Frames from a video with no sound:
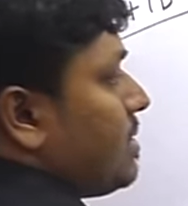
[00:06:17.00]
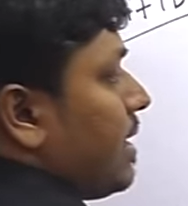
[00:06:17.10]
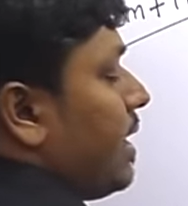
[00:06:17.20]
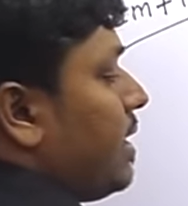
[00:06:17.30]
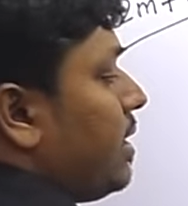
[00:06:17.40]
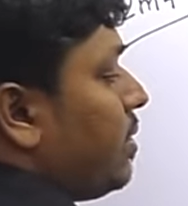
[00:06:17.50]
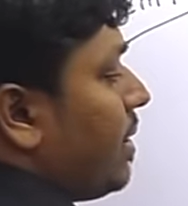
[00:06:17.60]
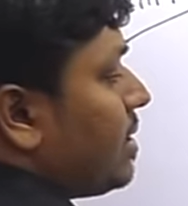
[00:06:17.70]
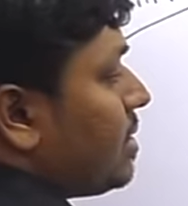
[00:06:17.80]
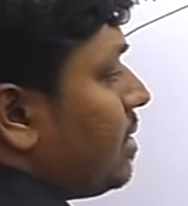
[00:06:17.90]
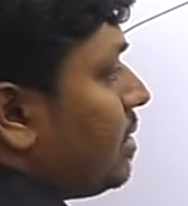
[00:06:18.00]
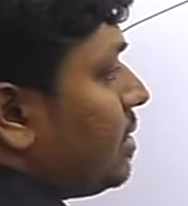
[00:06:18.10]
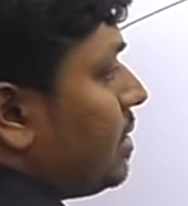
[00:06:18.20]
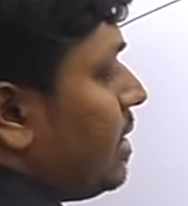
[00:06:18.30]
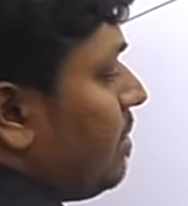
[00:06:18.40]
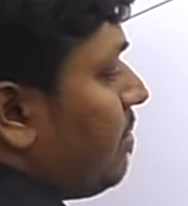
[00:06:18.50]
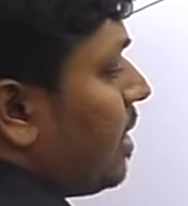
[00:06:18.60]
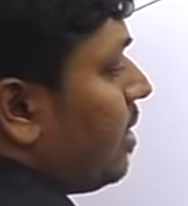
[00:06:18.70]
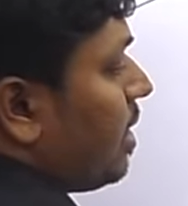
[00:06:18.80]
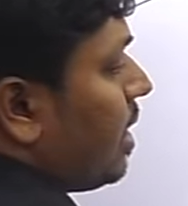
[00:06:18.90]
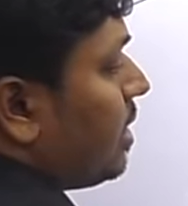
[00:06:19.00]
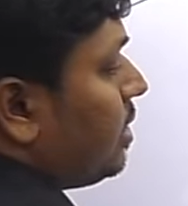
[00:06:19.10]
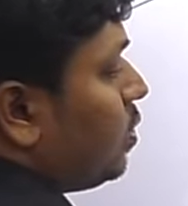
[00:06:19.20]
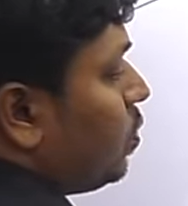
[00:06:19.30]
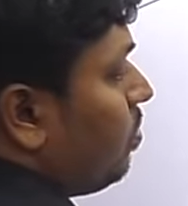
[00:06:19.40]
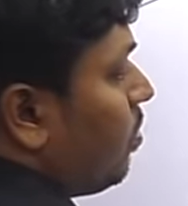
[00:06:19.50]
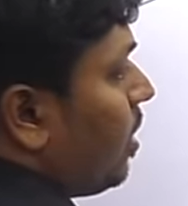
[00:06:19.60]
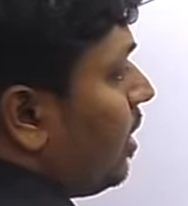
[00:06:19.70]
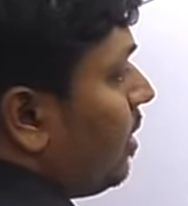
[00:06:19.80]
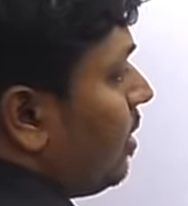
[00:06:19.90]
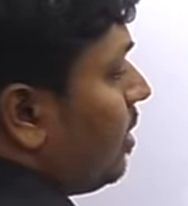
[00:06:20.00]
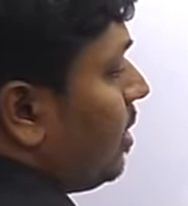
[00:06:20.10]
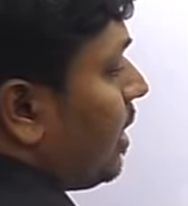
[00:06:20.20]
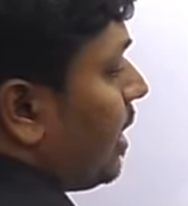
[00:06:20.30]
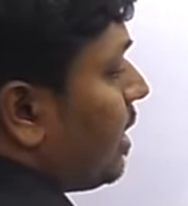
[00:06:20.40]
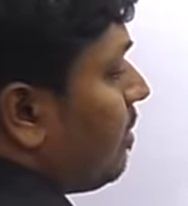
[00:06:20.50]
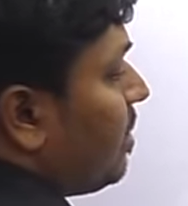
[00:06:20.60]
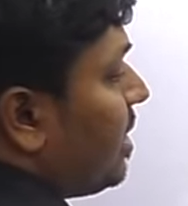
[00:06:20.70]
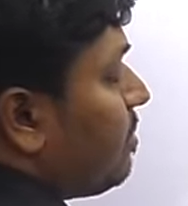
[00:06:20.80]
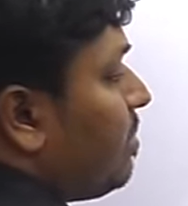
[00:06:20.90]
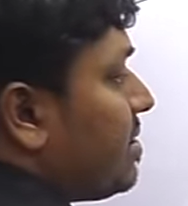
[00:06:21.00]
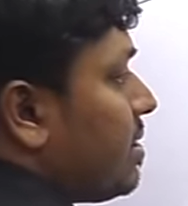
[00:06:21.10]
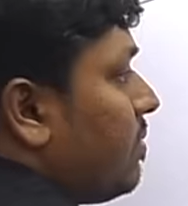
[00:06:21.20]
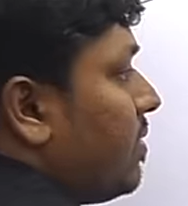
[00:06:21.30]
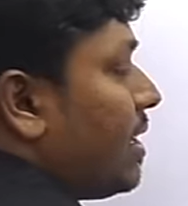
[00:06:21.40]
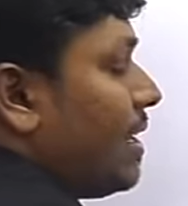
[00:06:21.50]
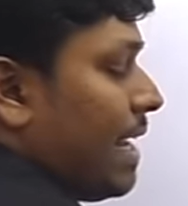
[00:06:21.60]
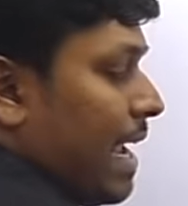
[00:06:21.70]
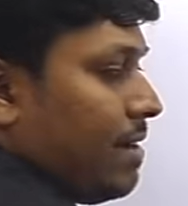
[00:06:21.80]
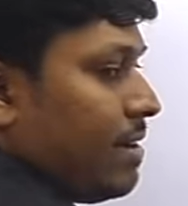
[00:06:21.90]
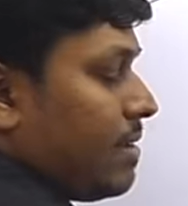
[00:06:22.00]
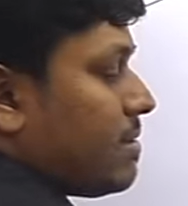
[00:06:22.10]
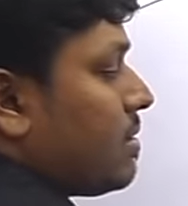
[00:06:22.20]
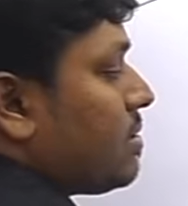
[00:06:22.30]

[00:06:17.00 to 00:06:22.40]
Second equation, three men and two boy can complete a piece of work in 8 days.